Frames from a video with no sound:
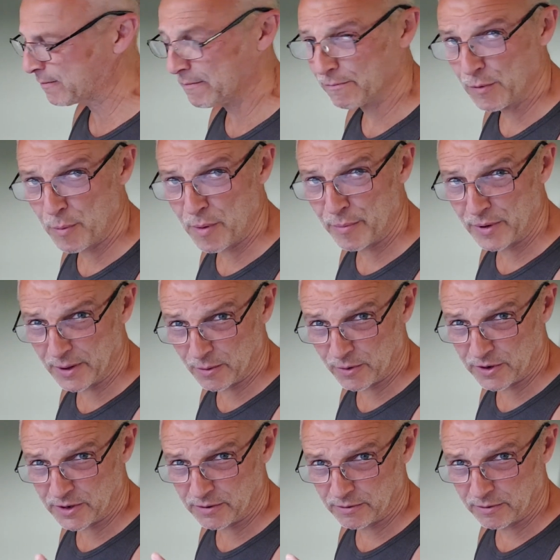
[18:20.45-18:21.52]
Remember that when
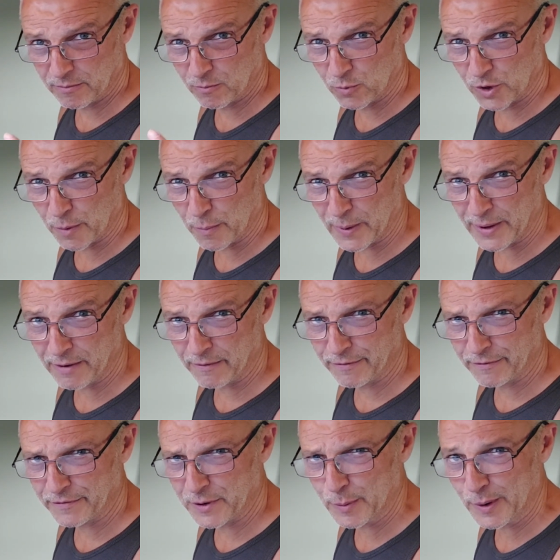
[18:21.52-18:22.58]
you want to buy it off
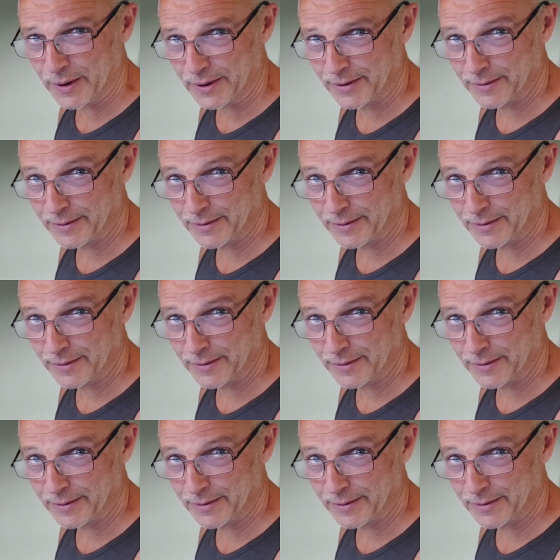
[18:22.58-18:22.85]
of eBay.